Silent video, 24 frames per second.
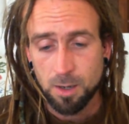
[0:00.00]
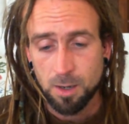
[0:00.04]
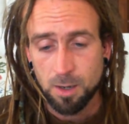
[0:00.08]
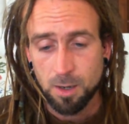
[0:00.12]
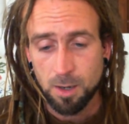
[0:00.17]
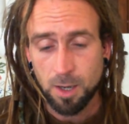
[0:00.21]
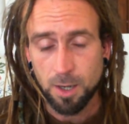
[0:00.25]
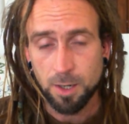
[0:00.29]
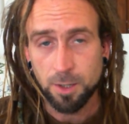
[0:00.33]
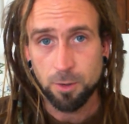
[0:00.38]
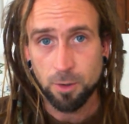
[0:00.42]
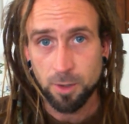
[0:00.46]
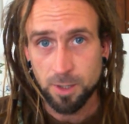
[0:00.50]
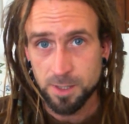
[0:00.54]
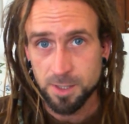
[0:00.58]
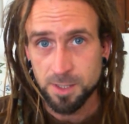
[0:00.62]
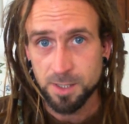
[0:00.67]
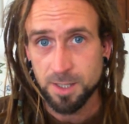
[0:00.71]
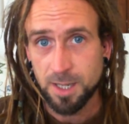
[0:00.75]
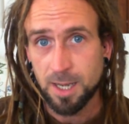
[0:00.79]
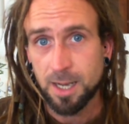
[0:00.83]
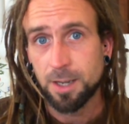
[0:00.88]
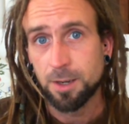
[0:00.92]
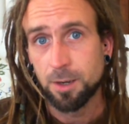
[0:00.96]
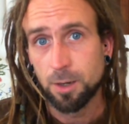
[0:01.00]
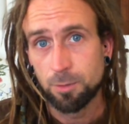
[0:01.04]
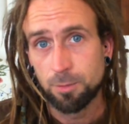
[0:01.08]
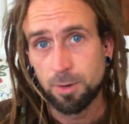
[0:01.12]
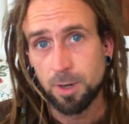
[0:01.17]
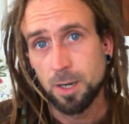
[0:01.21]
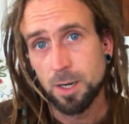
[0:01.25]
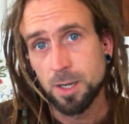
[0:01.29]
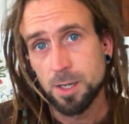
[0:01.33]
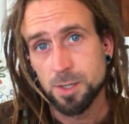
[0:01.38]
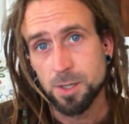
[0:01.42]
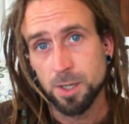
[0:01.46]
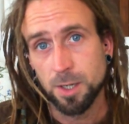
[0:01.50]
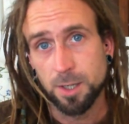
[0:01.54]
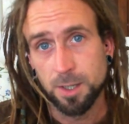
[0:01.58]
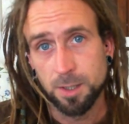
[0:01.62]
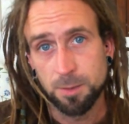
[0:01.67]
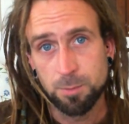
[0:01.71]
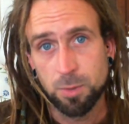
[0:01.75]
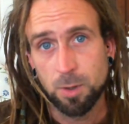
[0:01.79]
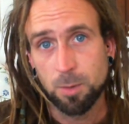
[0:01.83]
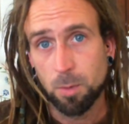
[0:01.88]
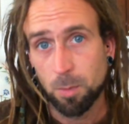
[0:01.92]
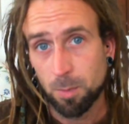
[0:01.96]
I got into that, and I realised I could
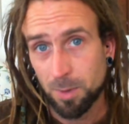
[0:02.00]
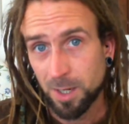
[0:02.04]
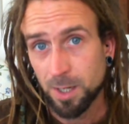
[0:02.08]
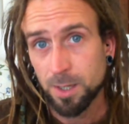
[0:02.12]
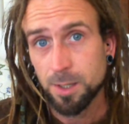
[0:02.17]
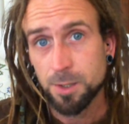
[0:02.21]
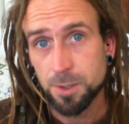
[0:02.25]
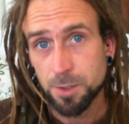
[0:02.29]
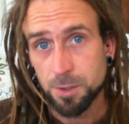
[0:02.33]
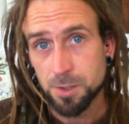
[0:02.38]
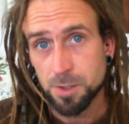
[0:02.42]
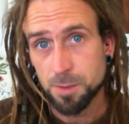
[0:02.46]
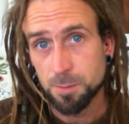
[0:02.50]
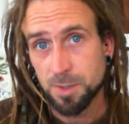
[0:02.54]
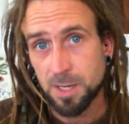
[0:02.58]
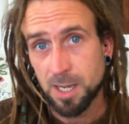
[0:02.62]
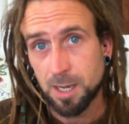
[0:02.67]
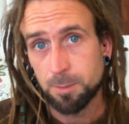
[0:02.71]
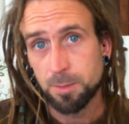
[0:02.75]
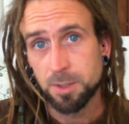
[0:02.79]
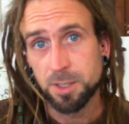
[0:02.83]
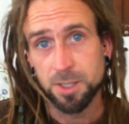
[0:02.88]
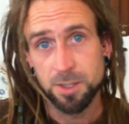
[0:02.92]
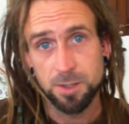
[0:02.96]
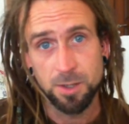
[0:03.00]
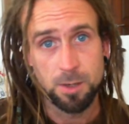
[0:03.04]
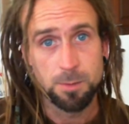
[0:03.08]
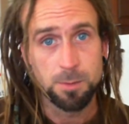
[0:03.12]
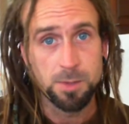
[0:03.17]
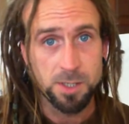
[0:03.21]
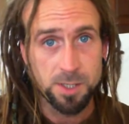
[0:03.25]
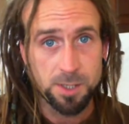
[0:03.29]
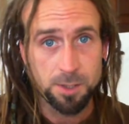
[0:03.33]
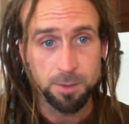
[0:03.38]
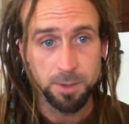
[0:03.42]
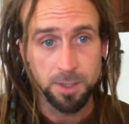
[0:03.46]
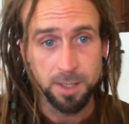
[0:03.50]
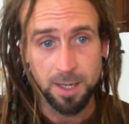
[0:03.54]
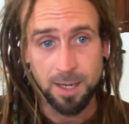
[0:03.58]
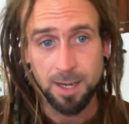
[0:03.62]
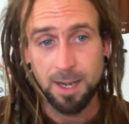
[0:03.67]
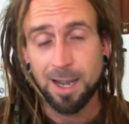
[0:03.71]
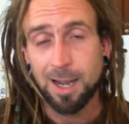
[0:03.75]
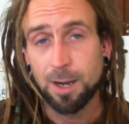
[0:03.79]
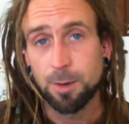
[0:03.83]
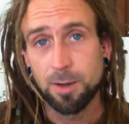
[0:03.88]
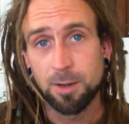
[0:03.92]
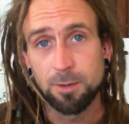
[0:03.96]
probably undo some damage as I was doing it.
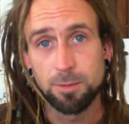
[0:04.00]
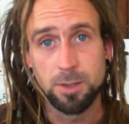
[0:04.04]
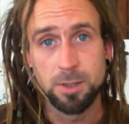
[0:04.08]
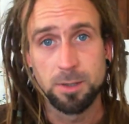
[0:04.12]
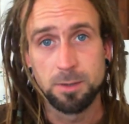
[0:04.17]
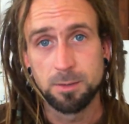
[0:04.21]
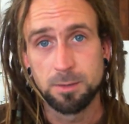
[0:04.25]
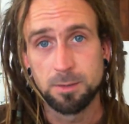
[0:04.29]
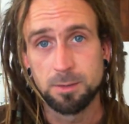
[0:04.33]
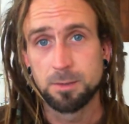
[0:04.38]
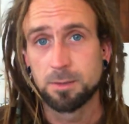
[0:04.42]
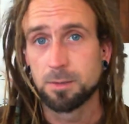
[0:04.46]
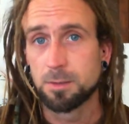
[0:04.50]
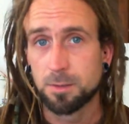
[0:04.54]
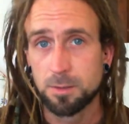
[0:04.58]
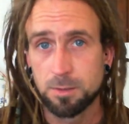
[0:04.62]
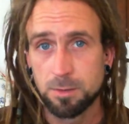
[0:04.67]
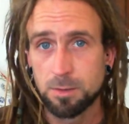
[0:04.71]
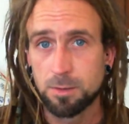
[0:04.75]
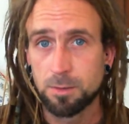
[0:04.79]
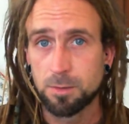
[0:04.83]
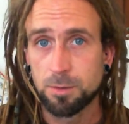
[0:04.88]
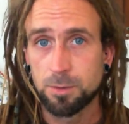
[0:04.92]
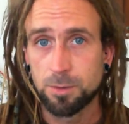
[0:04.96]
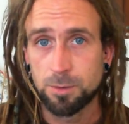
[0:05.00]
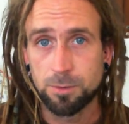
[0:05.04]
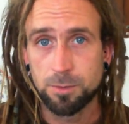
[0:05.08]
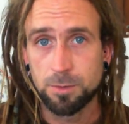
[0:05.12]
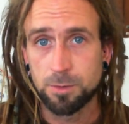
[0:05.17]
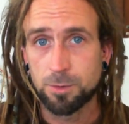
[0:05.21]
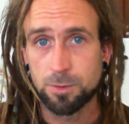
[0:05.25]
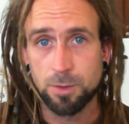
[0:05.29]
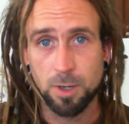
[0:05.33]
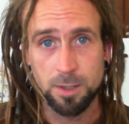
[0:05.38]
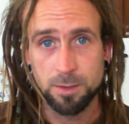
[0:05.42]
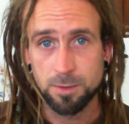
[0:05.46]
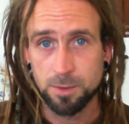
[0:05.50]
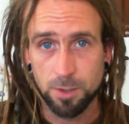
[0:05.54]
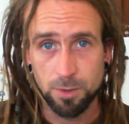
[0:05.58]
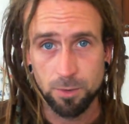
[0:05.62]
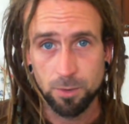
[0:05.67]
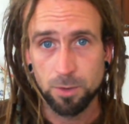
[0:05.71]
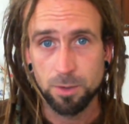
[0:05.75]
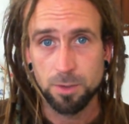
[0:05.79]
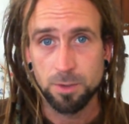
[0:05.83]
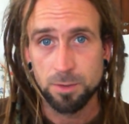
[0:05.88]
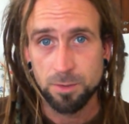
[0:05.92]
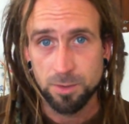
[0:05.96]
However, drugs are
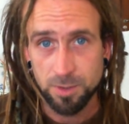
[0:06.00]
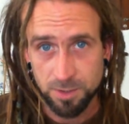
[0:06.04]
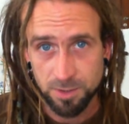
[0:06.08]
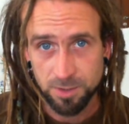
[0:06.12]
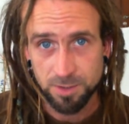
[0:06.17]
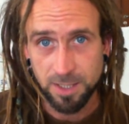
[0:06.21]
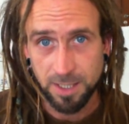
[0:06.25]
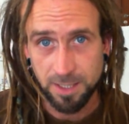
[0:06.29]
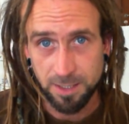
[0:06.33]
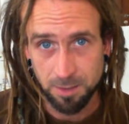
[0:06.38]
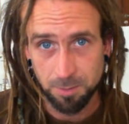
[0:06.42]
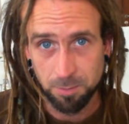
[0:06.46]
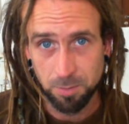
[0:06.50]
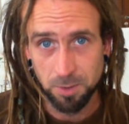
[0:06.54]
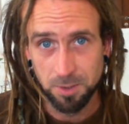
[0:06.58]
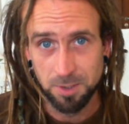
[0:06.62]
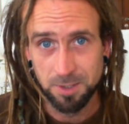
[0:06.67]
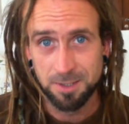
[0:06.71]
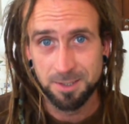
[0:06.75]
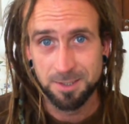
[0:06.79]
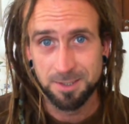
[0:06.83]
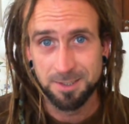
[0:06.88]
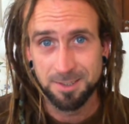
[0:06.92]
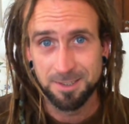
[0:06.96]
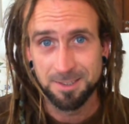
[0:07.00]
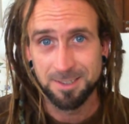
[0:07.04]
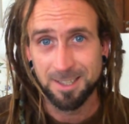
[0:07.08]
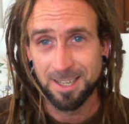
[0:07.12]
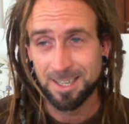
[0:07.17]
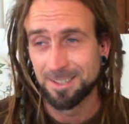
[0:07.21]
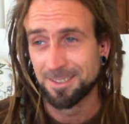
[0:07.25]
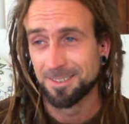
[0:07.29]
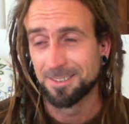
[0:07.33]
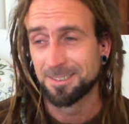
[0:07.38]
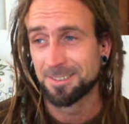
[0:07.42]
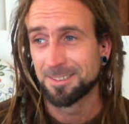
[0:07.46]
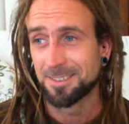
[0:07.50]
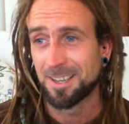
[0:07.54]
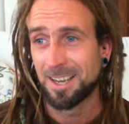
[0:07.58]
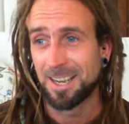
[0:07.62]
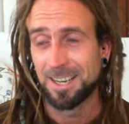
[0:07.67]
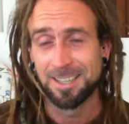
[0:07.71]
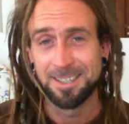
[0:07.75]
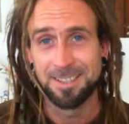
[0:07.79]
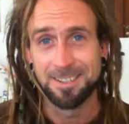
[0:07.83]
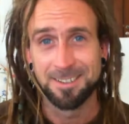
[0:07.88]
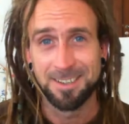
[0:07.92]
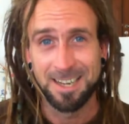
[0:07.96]
not sustainable as
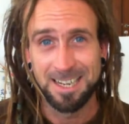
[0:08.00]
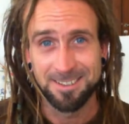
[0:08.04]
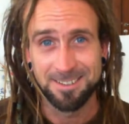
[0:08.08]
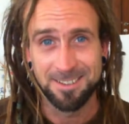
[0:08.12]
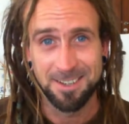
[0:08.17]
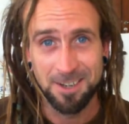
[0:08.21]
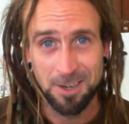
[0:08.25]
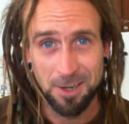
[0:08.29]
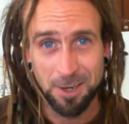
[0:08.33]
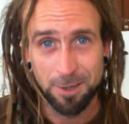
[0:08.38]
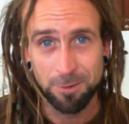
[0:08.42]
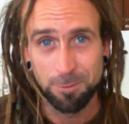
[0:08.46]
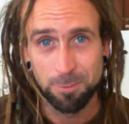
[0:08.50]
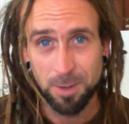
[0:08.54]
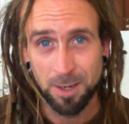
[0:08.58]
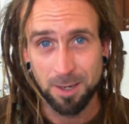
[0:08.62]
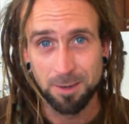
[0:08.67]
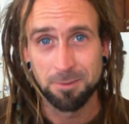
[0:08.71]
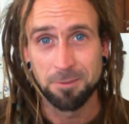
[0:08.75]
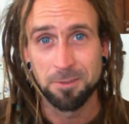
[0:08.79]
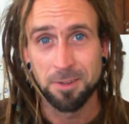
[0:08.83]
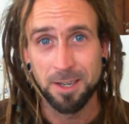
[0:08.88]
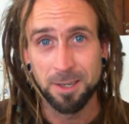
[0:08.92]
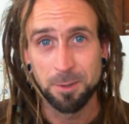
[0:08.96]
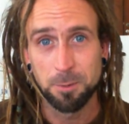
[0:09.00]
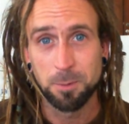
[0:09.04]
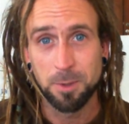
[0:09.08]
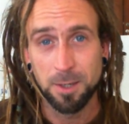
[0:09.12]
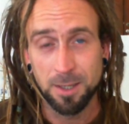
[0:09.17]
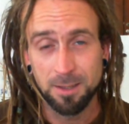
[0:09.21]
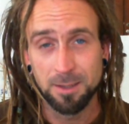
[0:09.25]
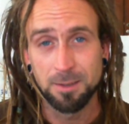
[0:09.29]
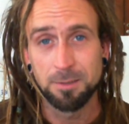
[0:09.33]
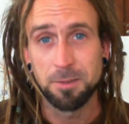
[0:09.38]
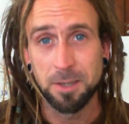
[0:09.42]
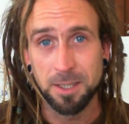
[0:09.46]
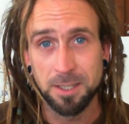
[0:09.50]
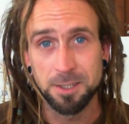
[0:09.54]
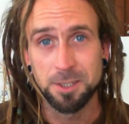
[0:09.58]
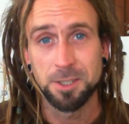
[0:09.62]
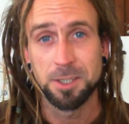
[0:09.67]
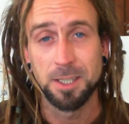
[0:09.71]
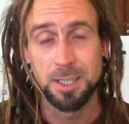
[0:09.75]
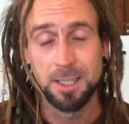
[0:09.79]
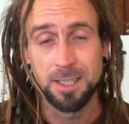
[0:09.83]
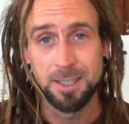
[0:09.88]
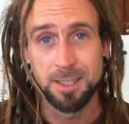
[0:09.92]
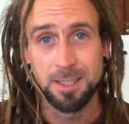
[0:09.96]
a life path. They will
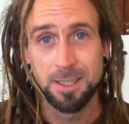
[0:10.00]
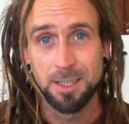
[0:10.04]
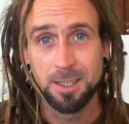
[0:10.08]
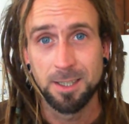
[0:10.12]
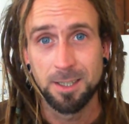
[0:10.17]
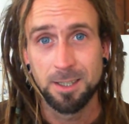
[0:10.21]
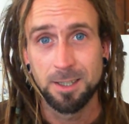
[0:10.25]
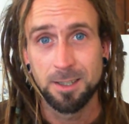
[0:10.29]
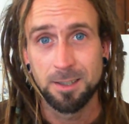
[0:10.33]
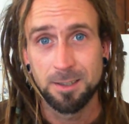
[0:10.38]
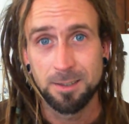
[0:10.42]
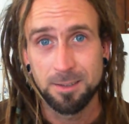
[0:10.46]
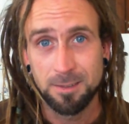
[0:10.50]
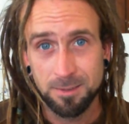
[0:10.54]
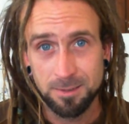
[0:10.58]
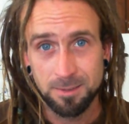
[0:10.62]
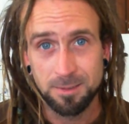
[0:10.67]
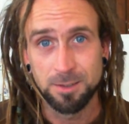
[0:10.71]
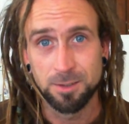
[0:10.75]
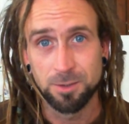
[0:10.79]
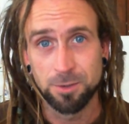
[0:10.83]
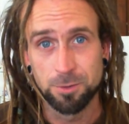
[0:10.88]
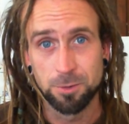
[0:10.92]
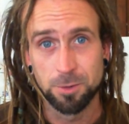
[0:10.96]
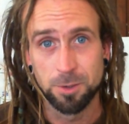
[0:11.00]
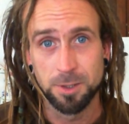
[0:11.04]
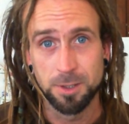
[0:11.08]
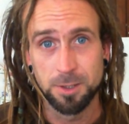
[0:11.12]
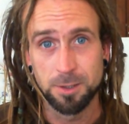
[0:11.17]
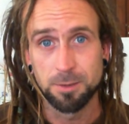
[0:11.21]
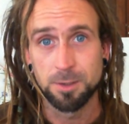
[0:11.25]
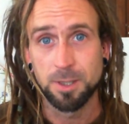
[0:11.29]
eventually destroy you.